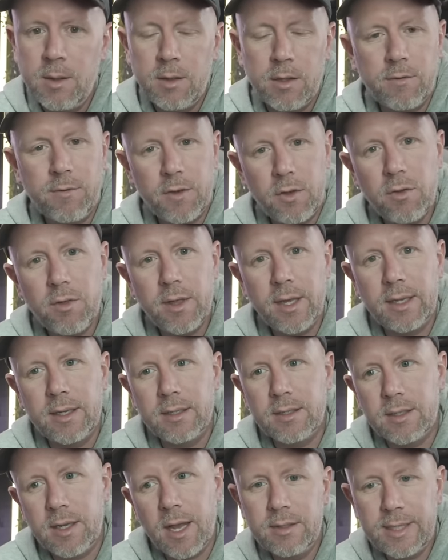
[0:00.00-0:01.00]
There's a few
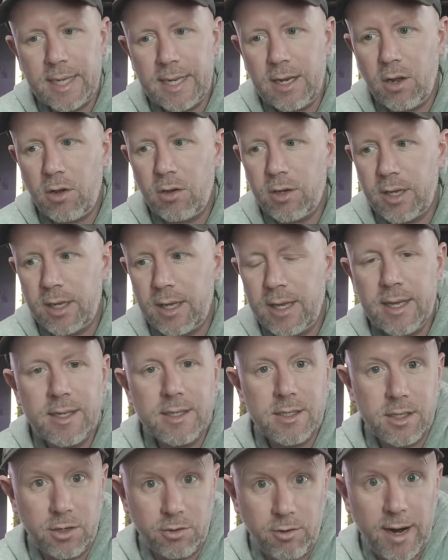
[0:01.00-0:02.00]
things. D-Log
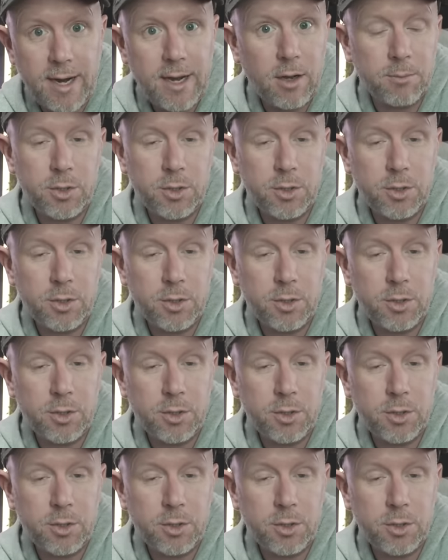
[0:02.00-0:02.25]
is great.